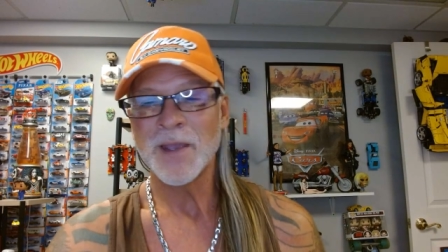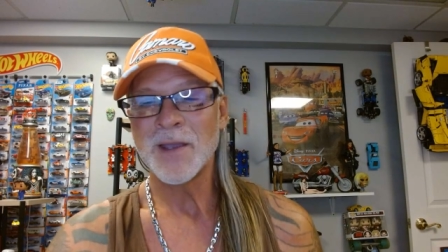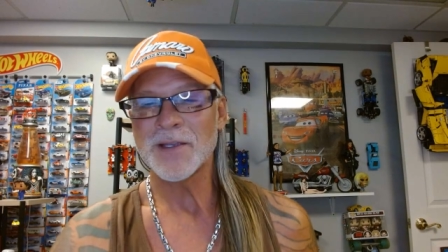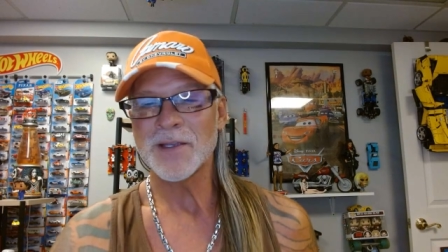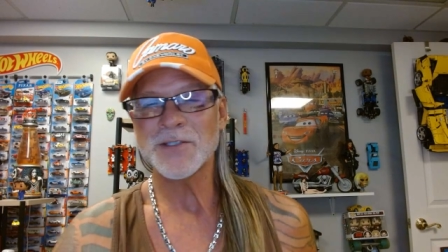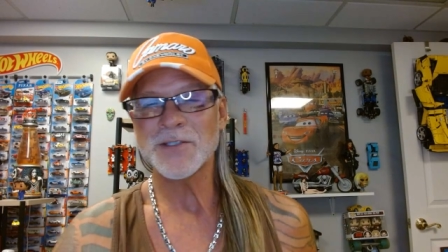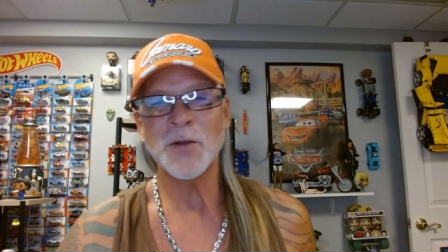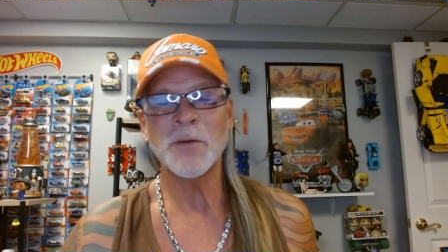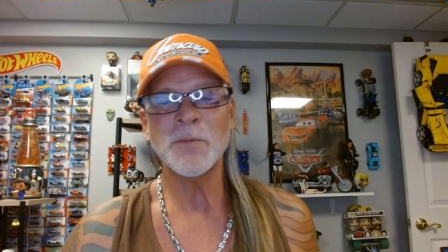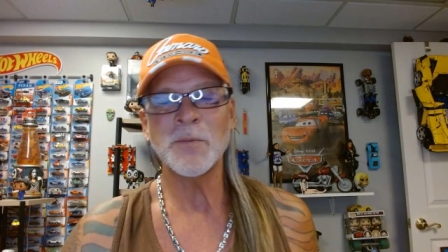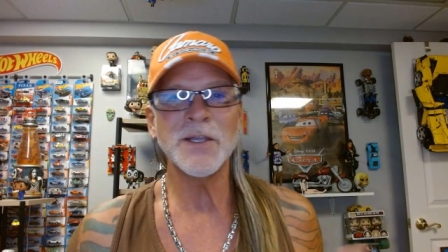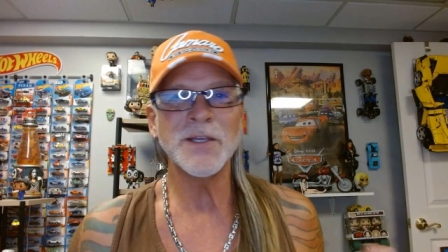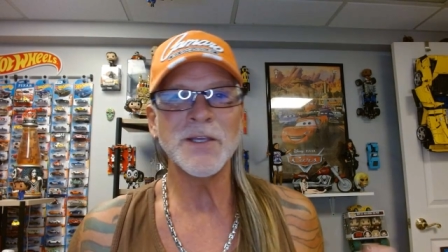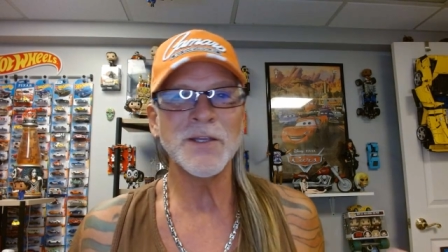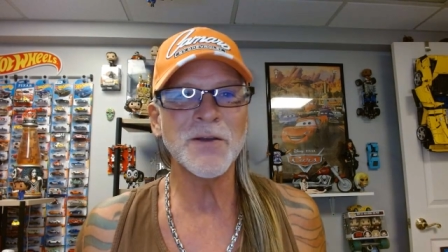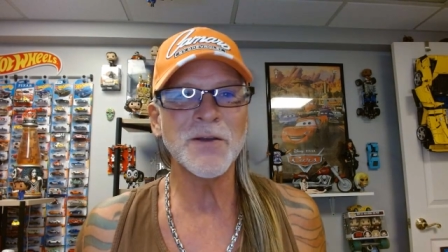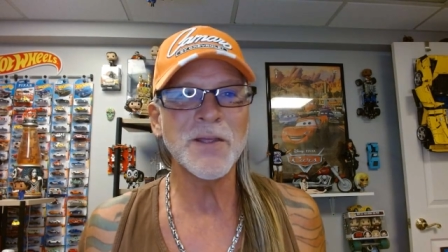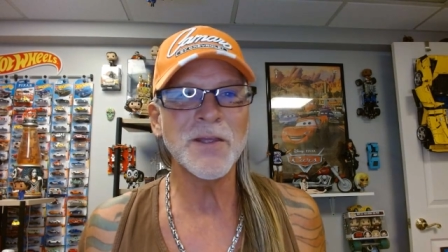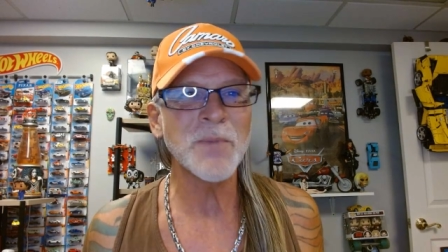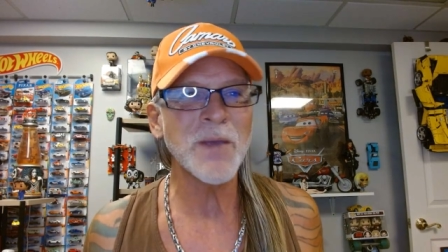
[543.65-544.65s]
Because normally you
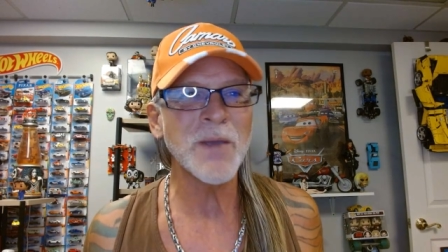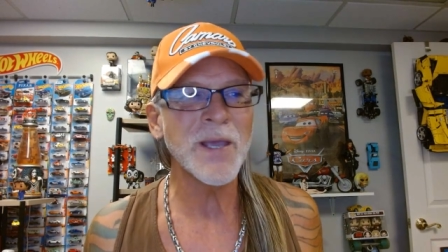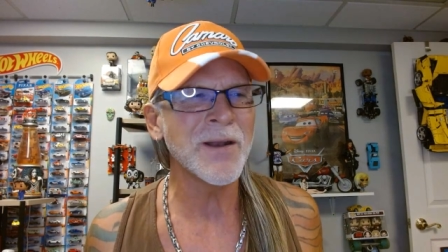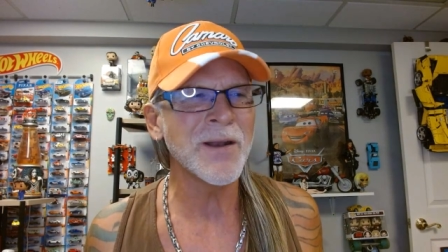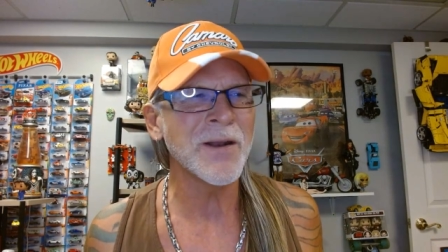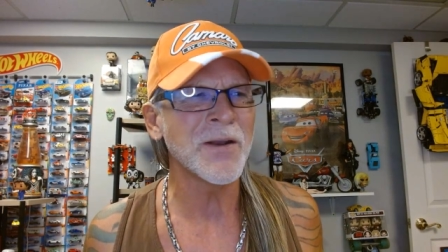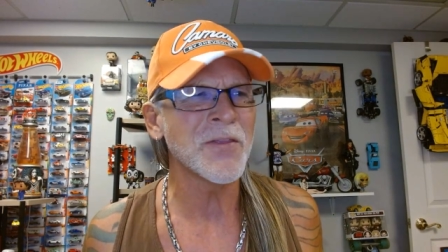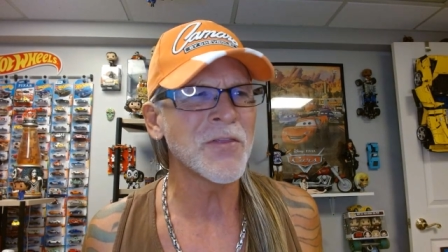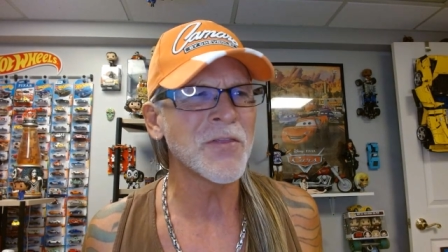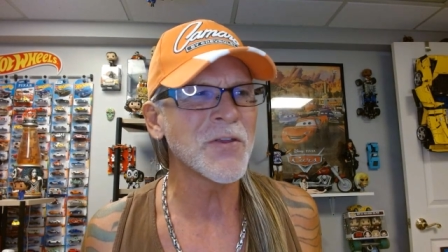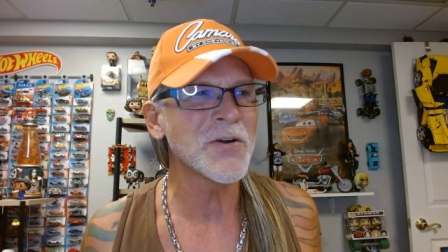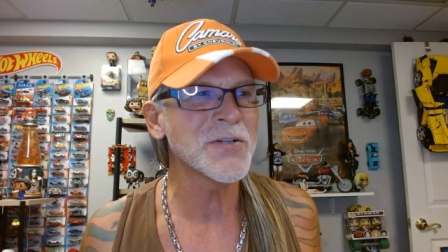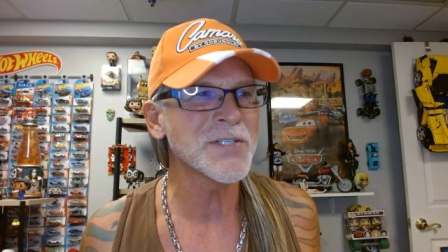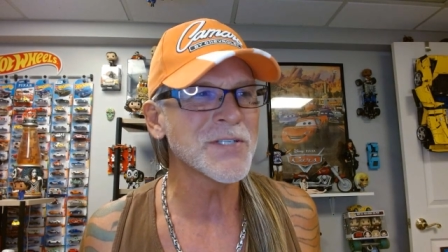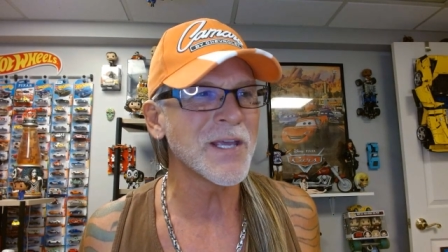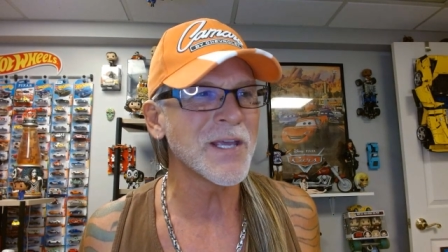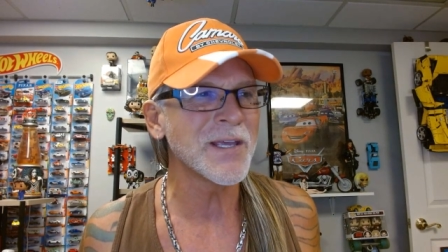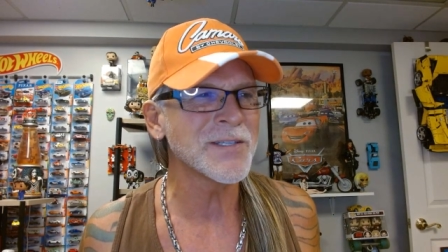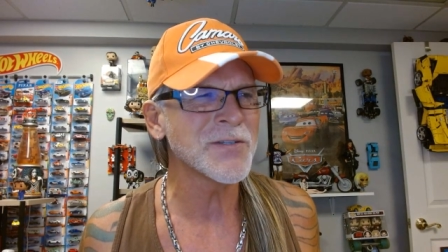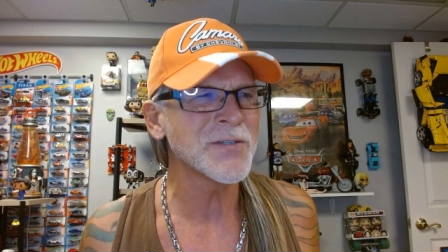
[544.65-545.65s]
don't get paid on a
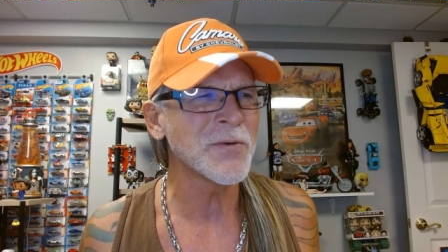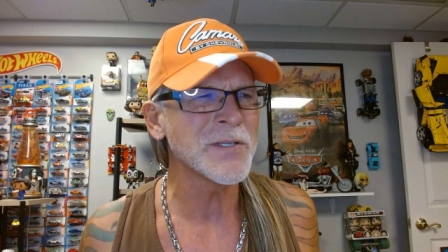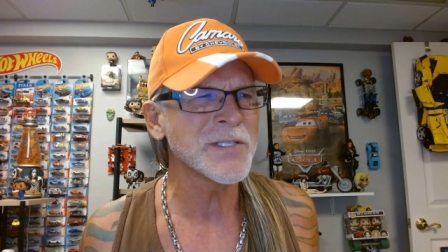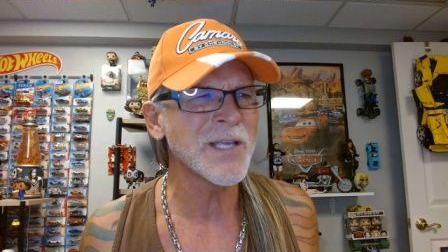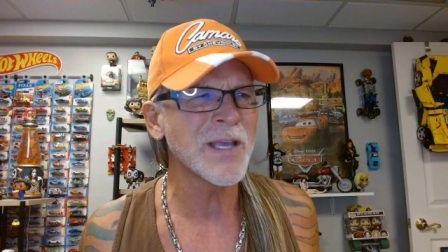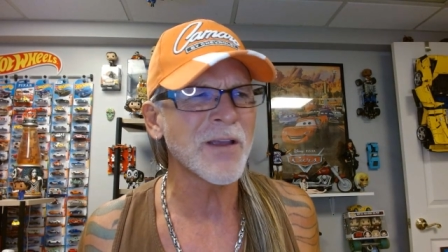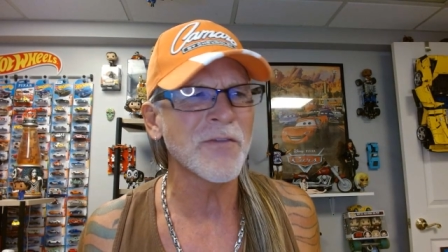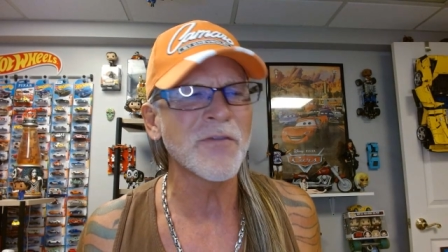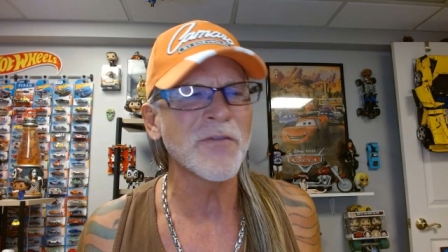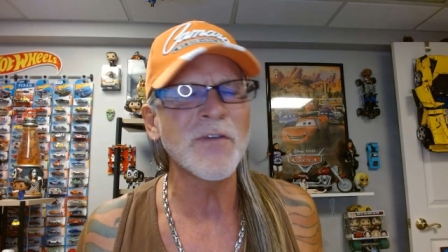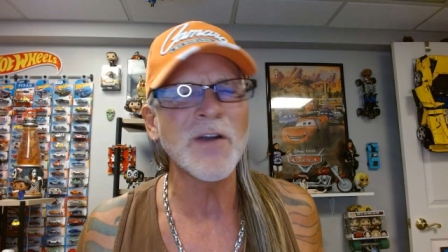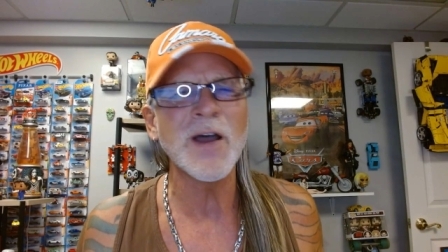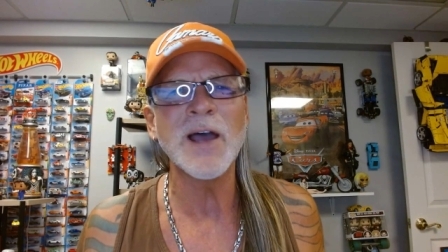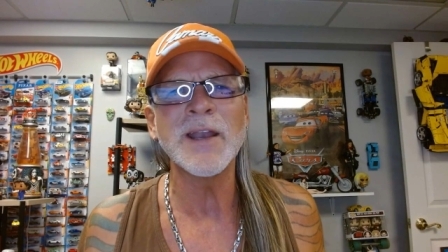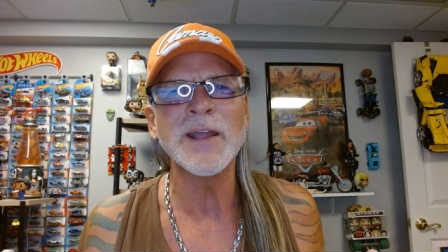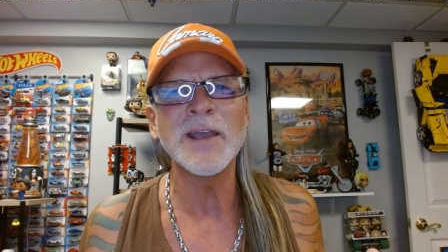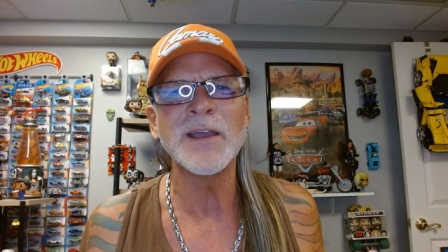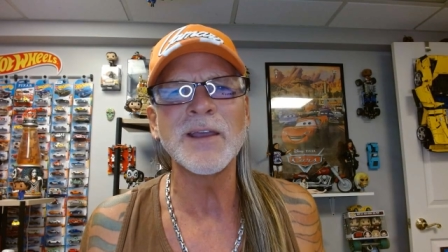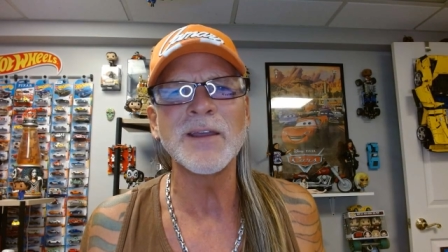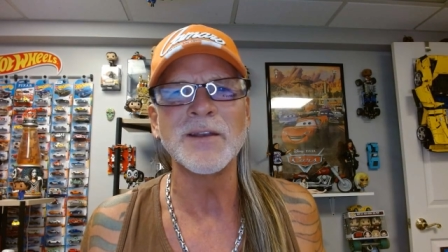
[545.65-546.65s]
Thursday. It's always like a
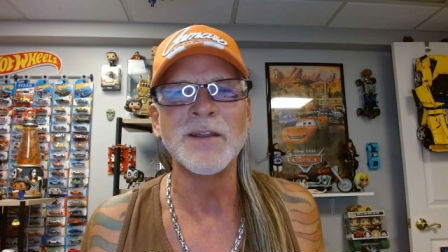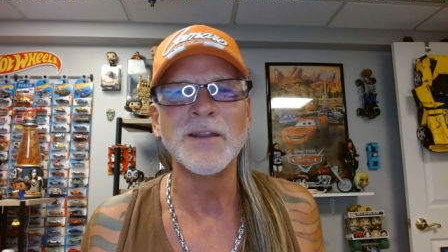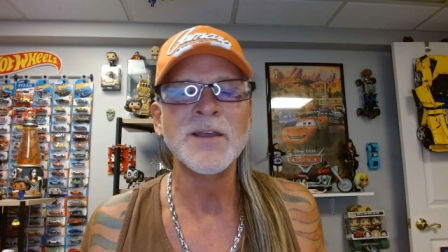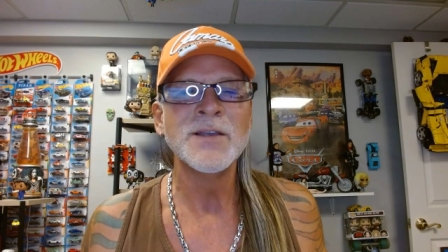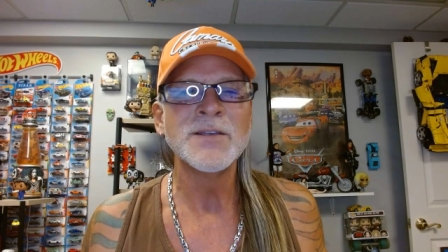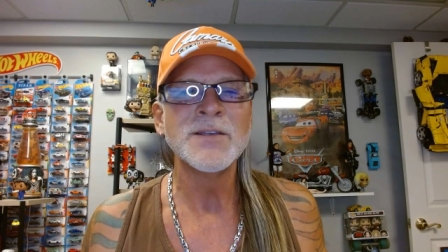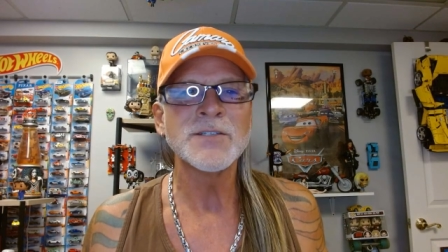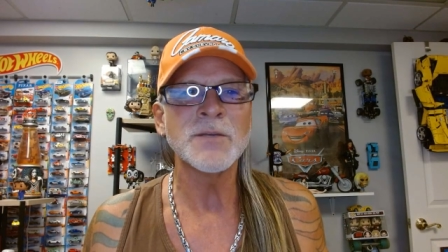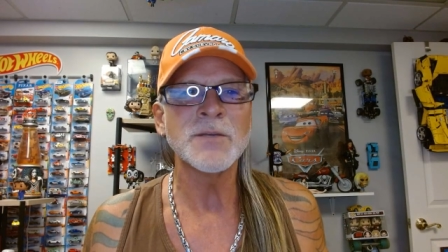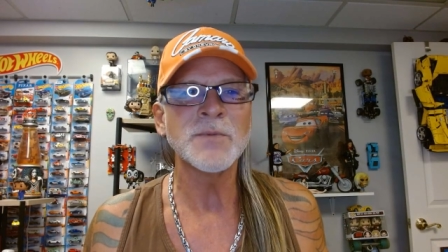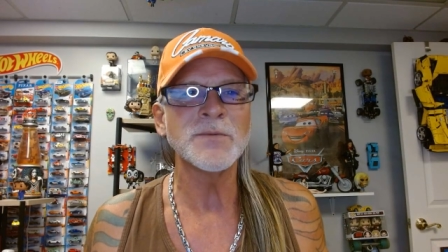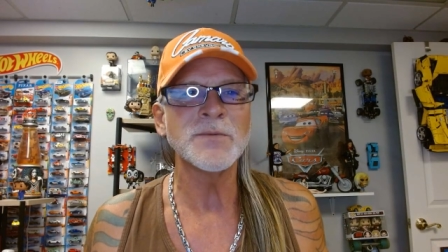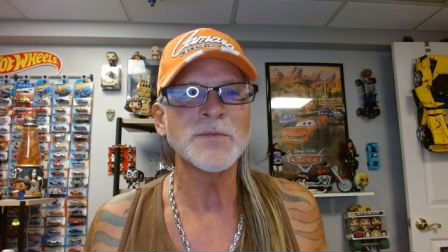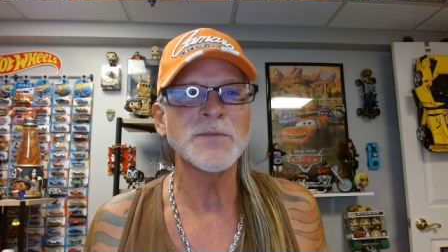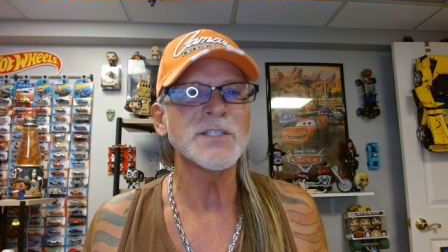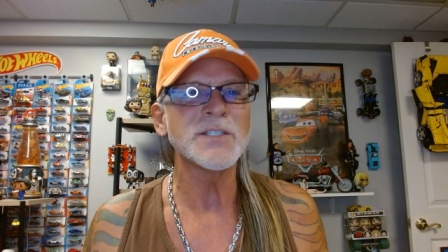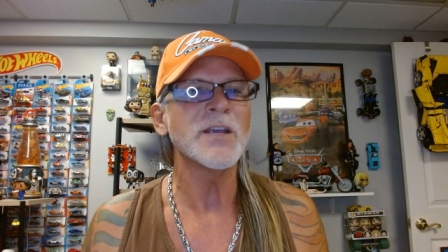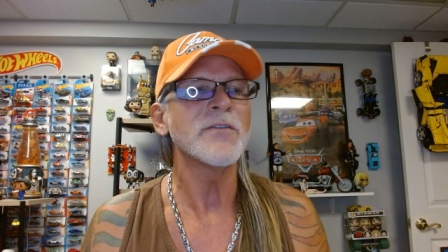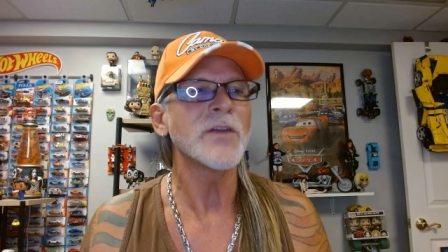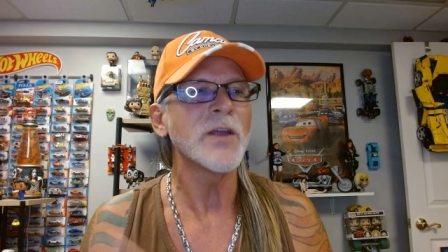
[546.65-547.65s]
Friday, and sometimes
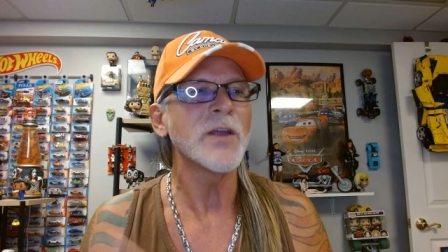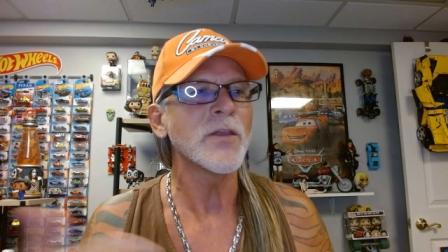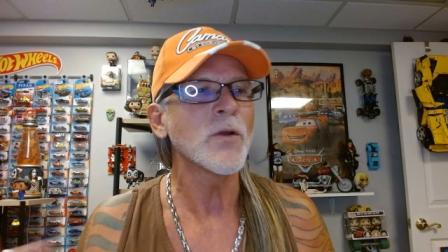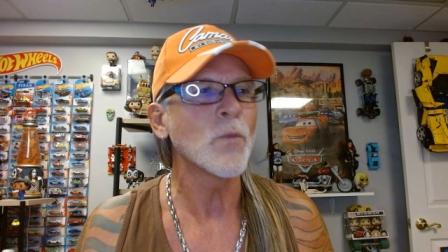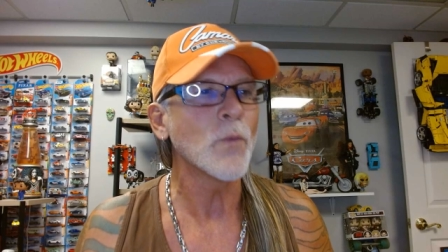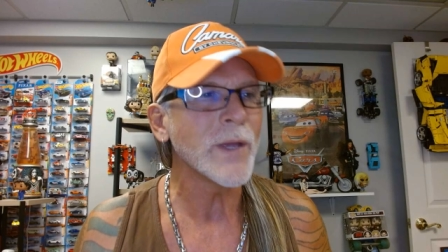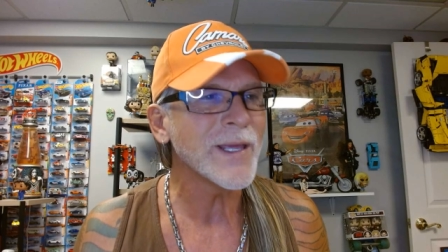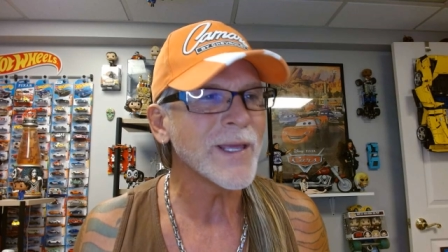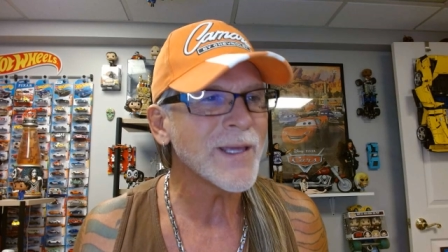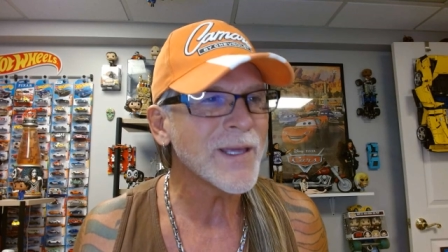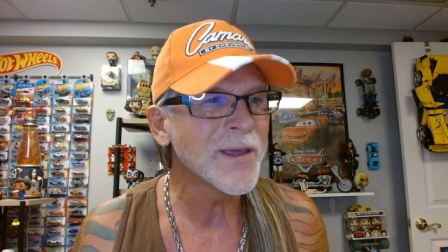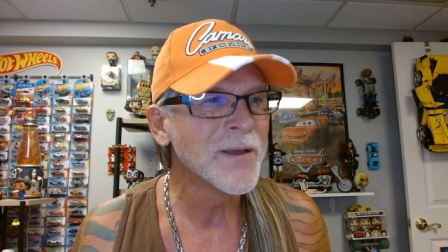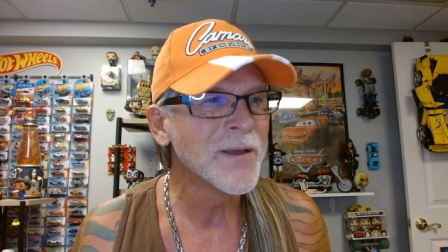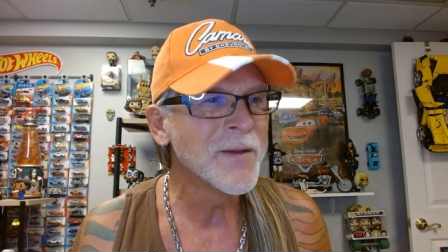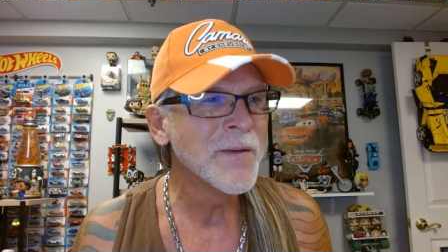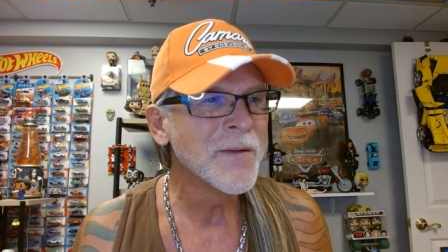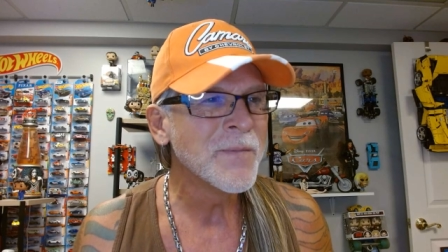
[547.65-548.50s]
it's every other week.